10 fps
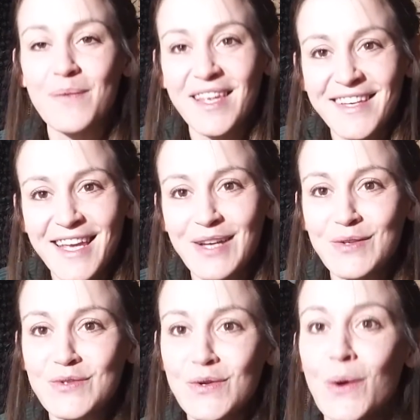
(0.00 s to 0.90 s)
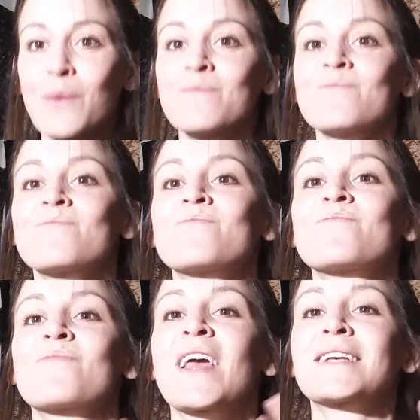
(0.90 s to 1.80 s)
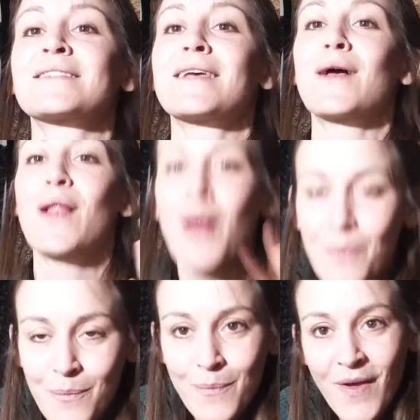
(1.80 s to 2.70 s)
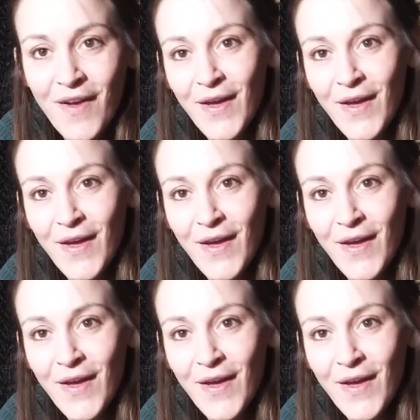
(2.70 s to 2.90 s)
inhale, so, exhale, hum,